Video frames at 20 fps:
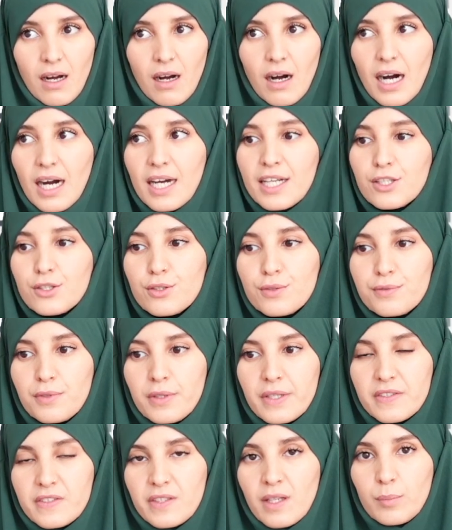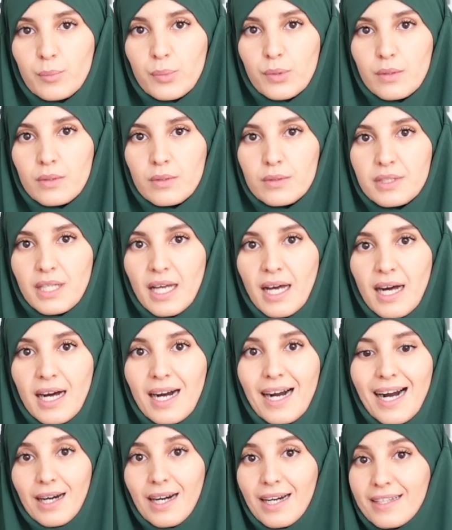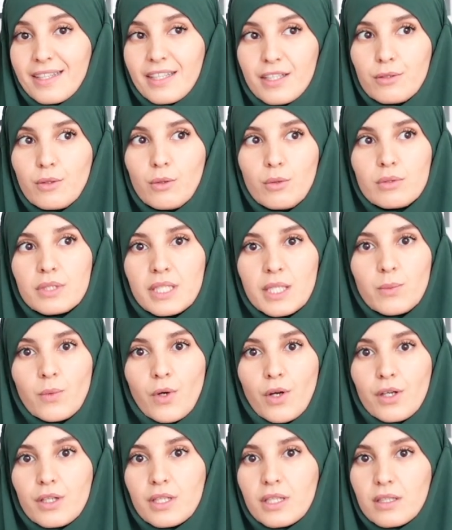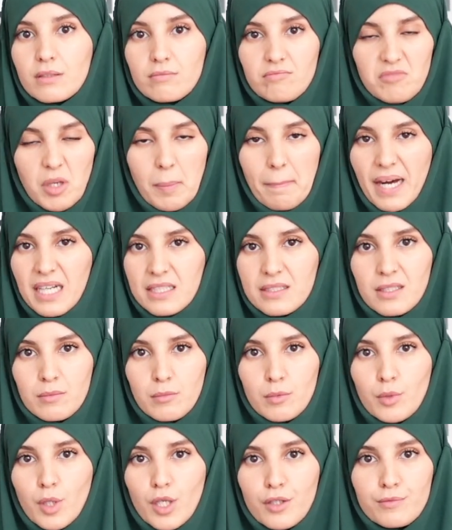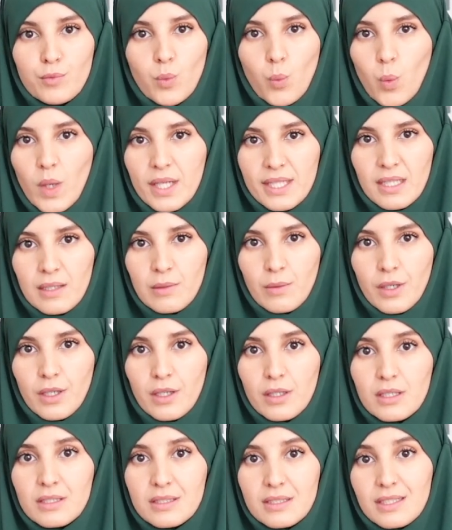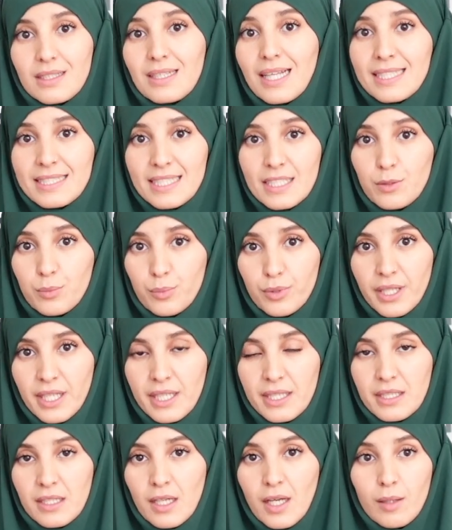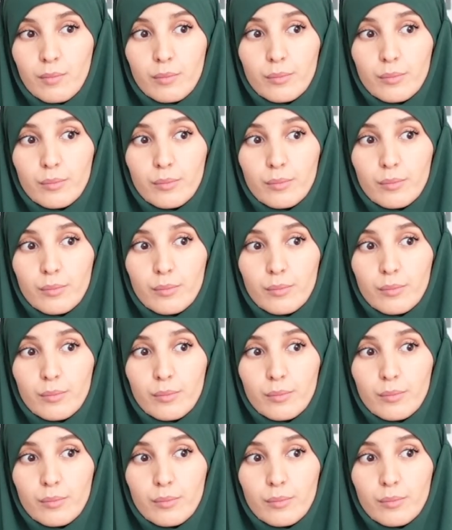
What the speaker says: I know, for example, that I can only work a maximum of 1 hour until I need a break.